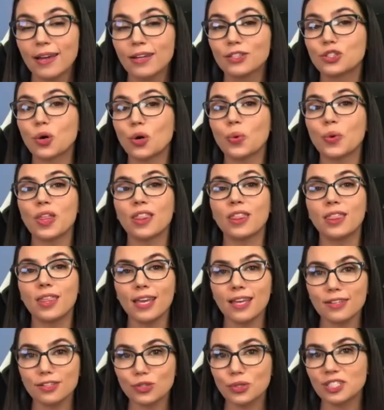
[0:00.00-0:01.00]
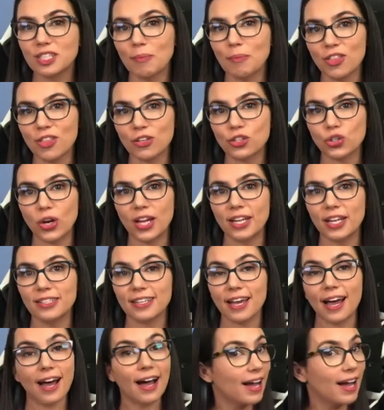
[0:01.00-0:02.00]
So these are some of the trends
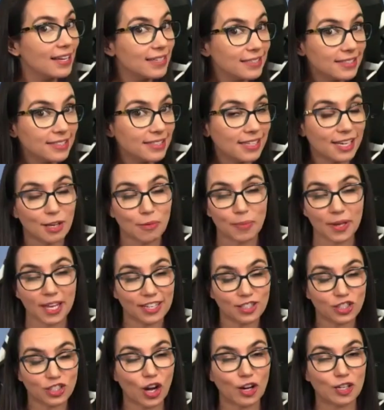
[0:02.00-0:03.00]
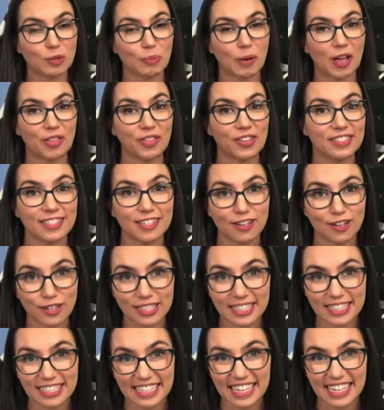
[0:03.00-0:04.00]
I see being talked about this year at
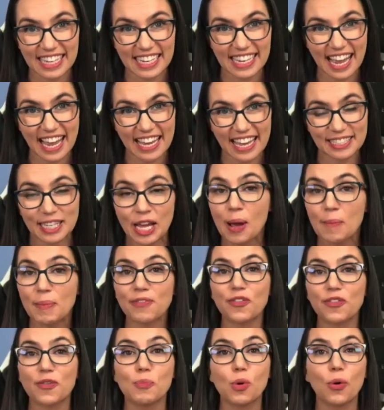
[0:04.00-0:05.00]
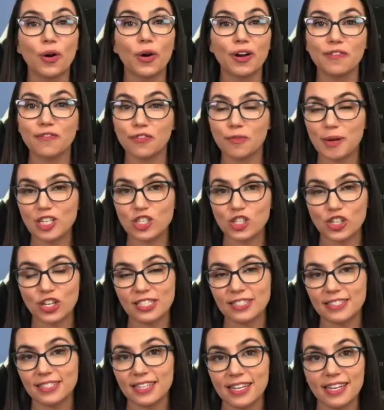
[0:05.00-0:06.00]
CES. But for more information on
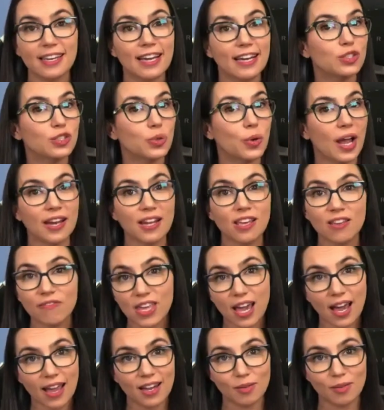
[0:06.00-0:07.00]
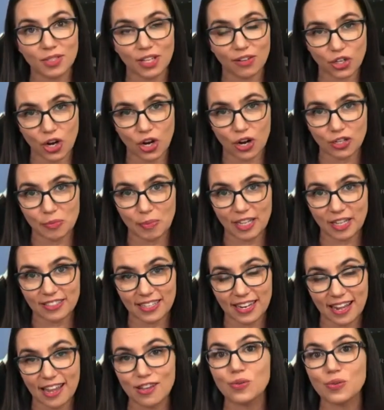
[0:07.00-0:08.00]
CES or any of the items I've talked about
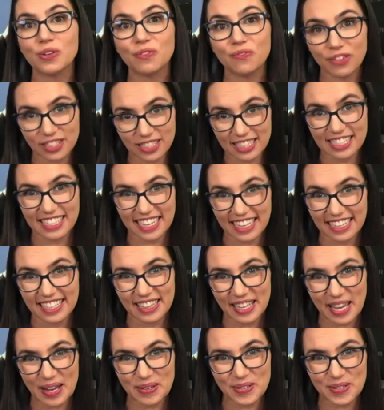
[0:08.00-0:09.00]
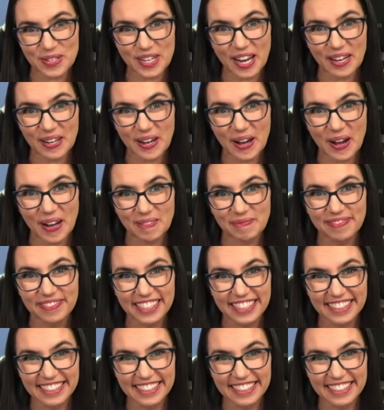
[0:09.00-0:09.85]
today, you can visit dailylounge.com.